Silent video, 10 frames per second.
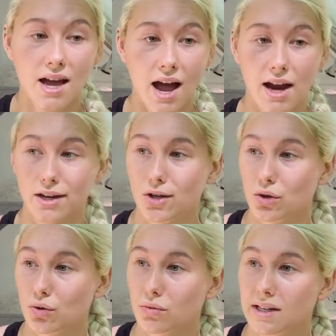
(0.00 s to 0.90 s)
I
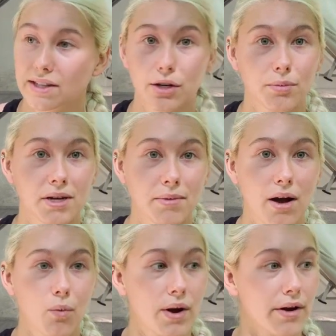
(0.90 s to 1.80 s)
knew a little bit
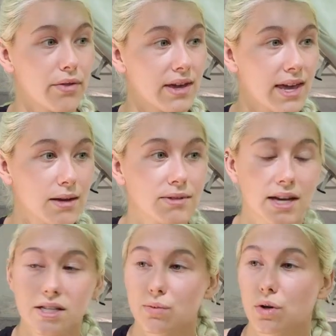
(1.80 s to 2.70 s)
about where the
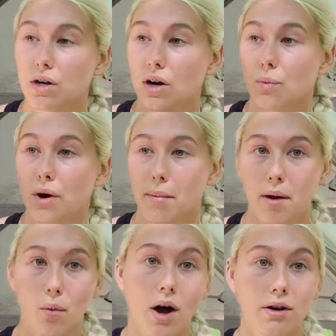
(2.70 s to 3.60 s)
campsites were, where
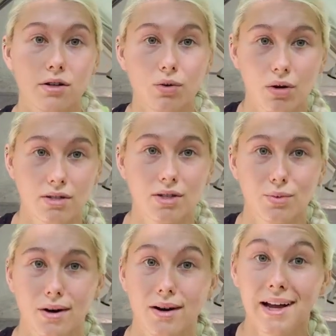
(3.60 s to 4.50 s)
my water sources
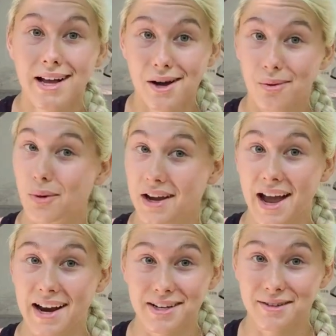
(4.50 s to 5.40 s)
were, what
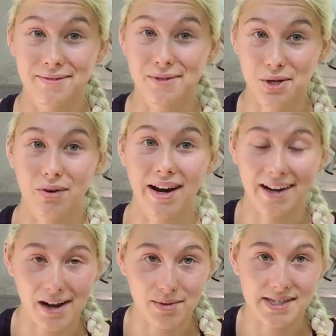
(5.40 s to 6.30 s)
kind of terrain
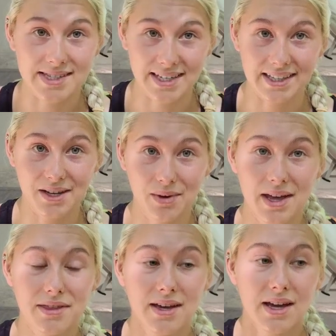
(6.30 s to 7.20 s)
I was dealing
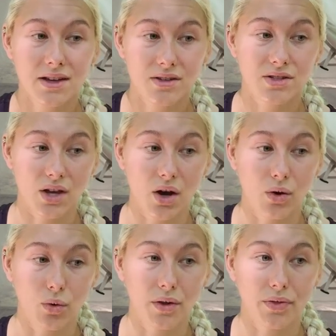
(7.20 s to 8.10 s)
with,
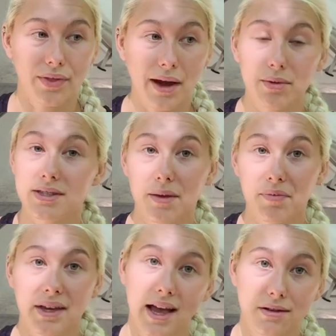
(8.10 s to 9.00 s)
so that was
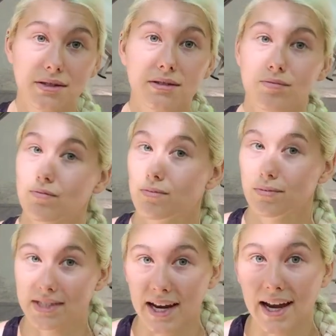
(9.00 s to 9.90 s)
something else.
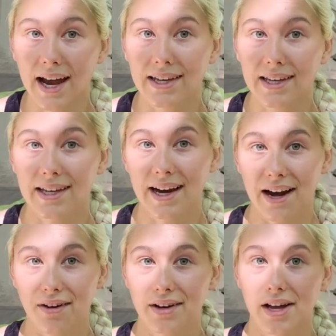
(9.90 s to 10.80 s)
Day hiking an
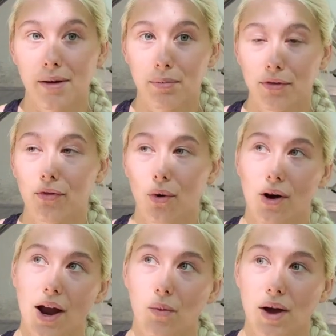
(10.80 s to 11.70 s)
area
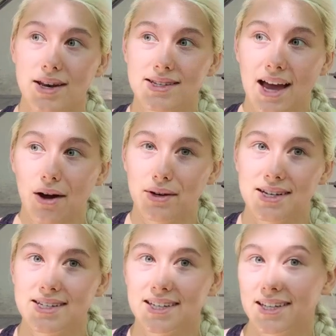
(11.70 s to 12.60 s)
before I went out
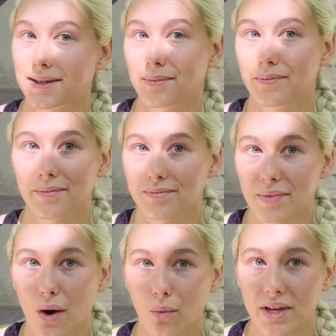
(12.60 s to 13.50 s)
and did
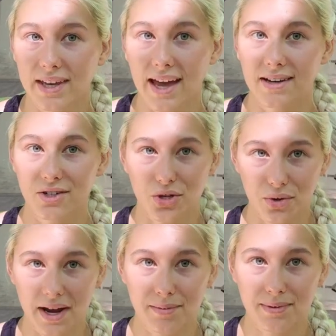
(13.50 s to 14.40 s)
a weekend
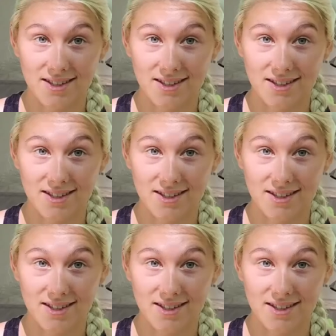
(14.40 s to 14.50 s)
trip.